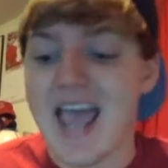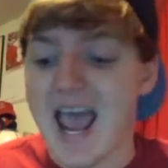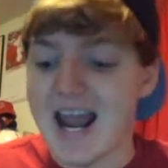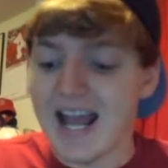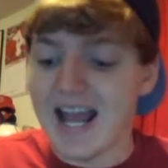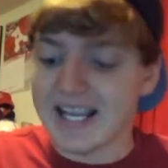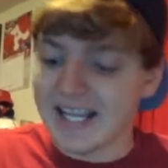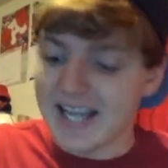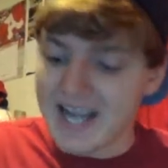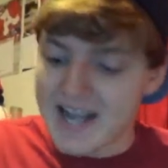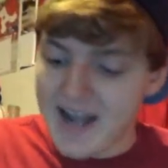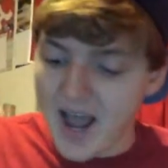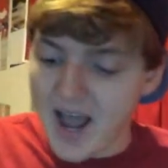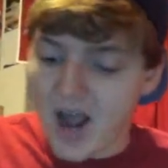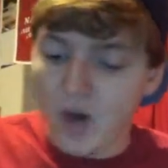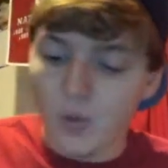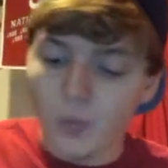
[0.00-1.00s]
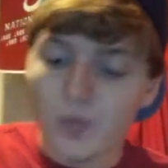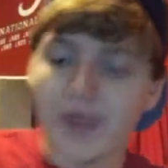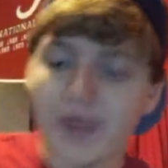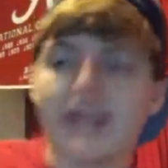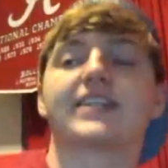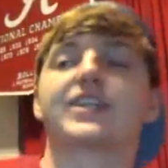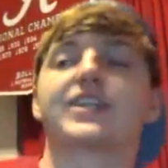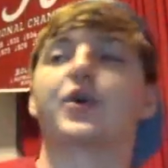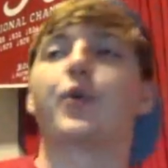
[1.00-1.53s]
And I cannot
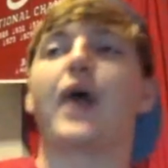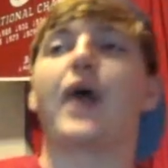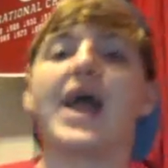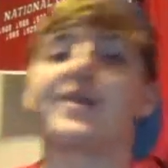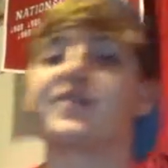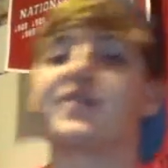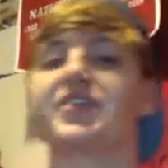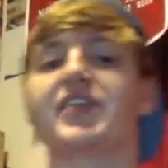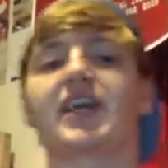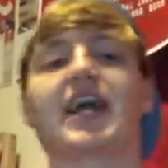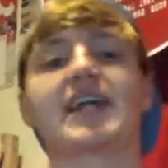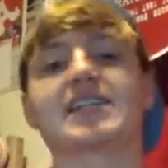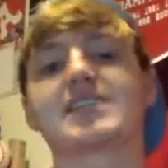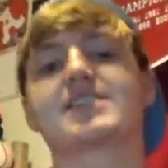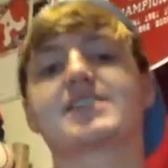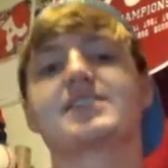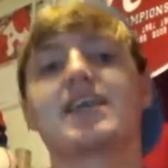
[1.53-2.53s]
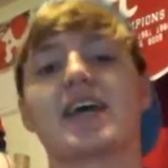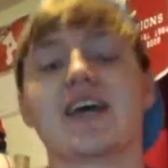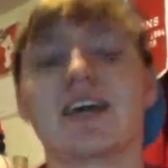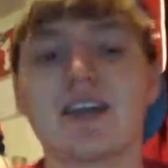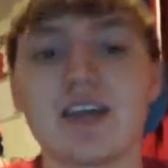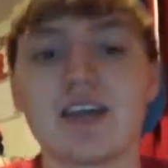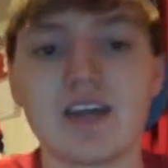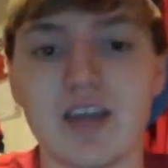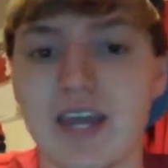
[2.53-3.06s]
wait till everything I just
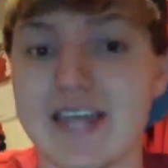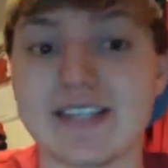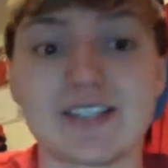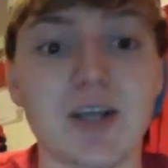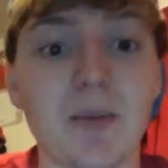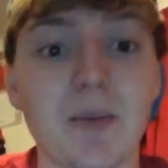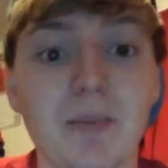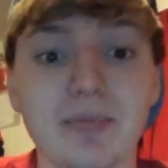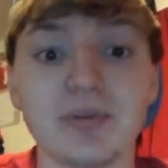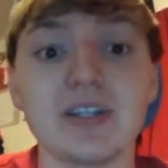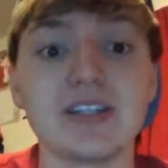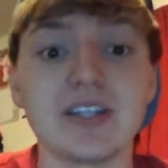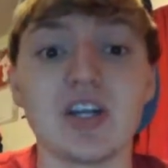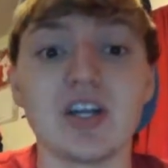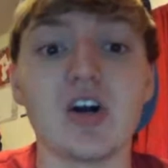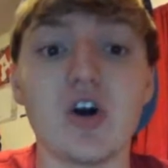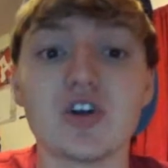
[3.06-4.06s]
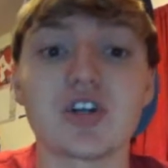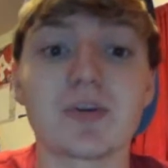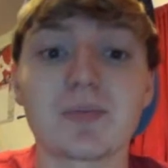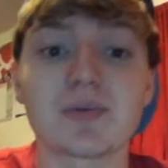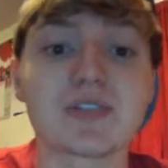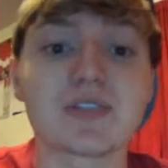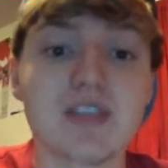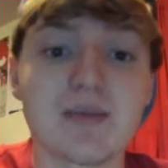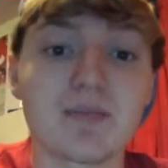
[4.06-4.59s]
said is completely 100%
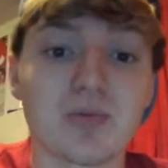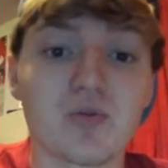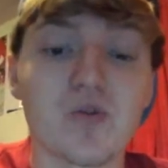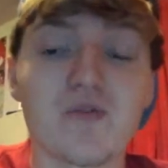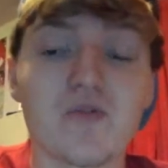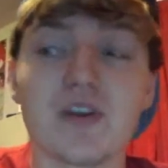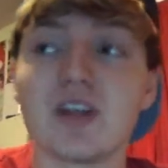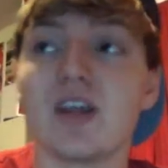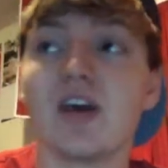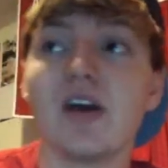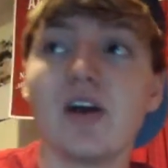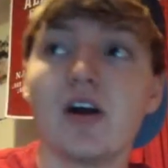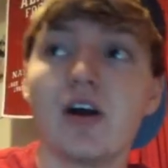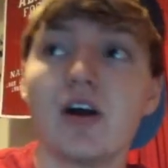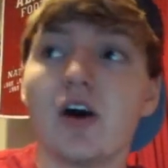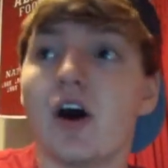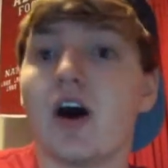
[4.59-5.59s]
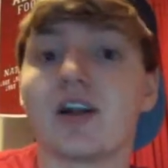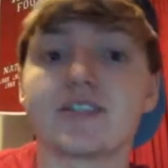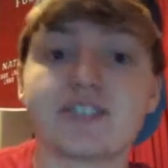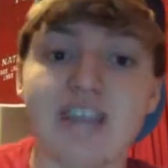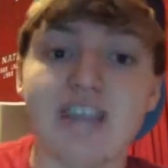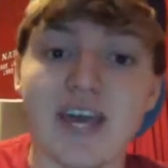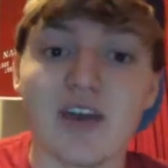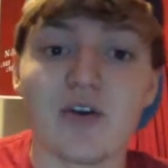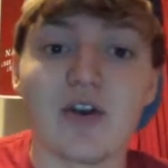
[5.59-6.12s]
proven on
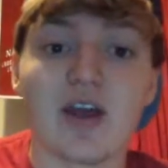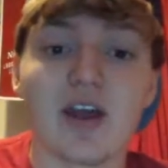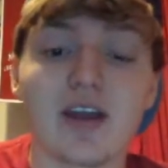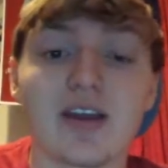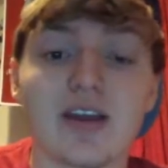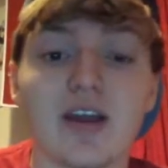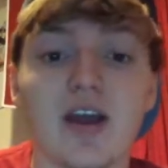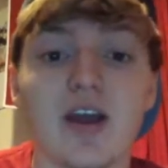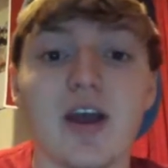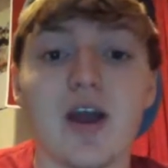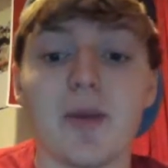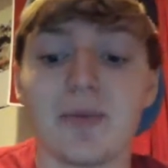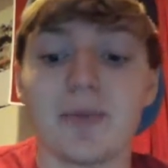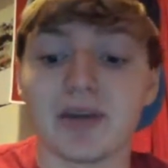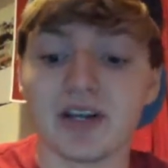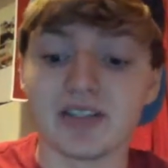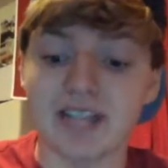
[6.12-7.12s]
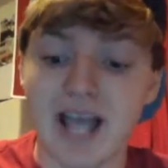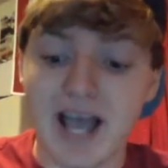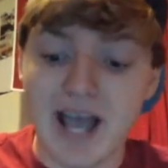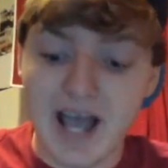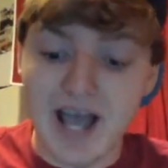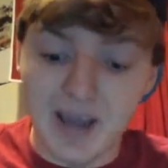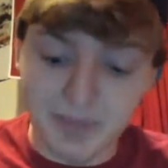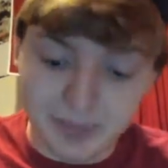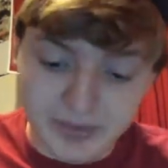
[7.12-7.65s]
Saturday because
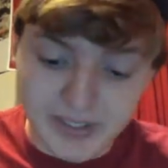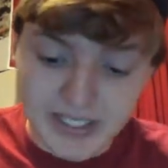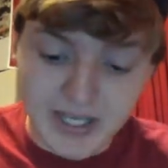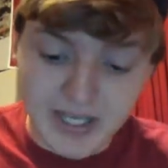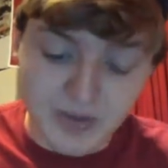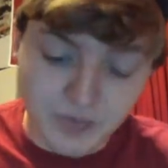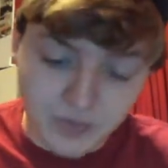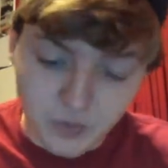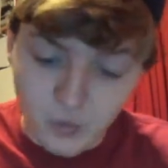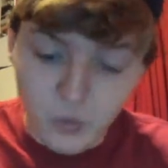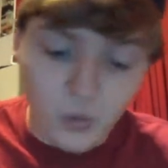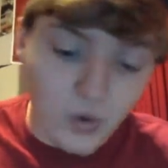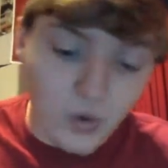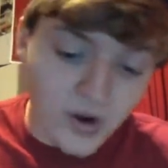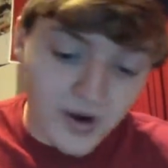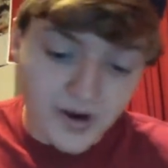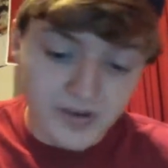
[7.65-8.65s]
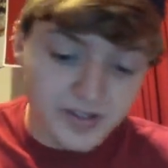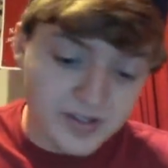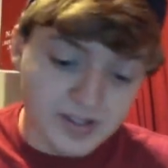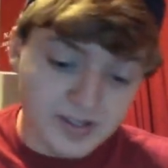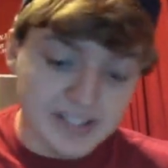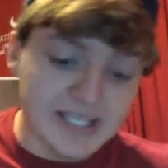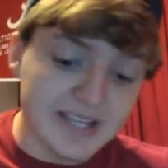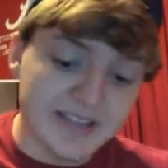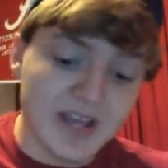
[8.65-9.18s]
I believe full
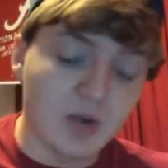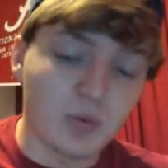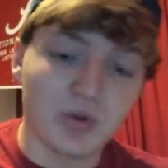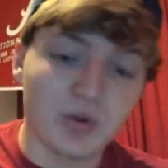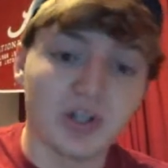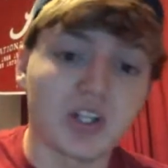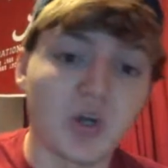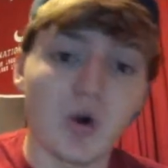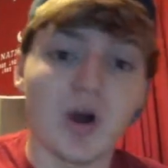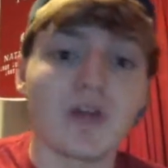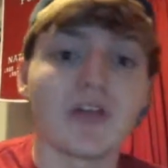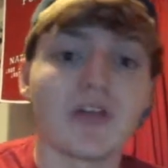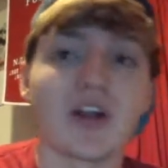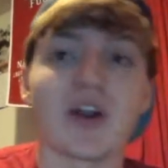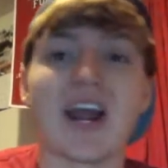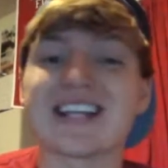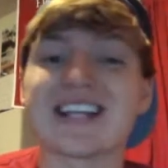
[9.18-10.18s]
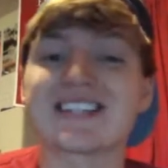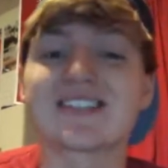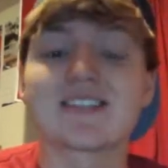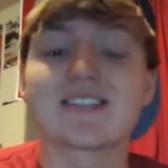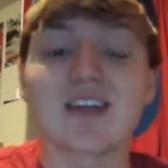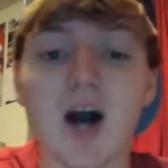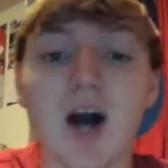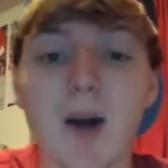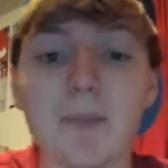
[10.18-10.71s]
heartedly that we're going to go out there and
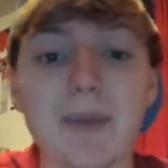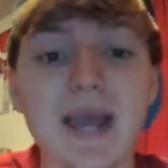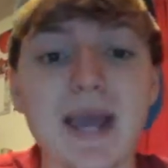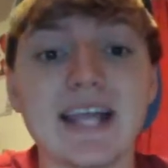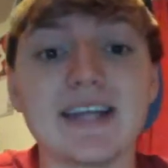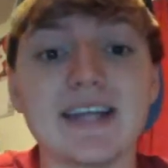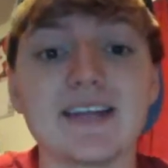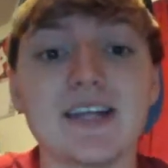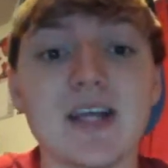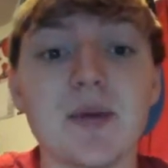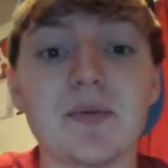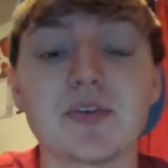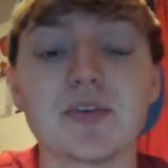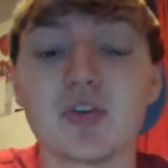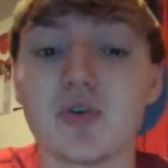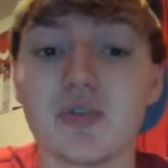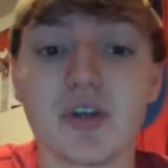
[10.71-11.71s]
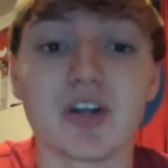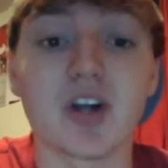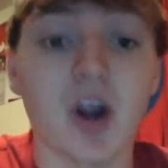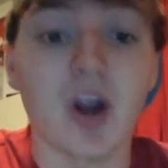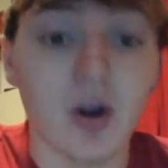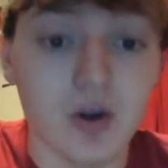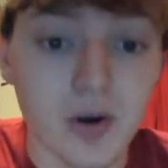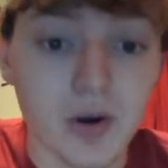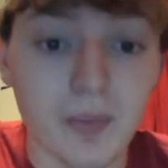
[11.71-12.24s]
stomp A&M to the
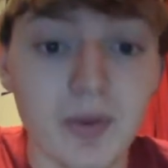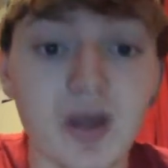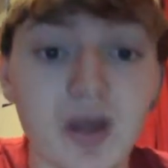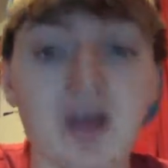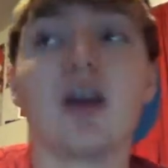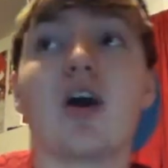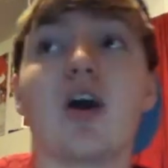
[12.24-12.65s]
curb.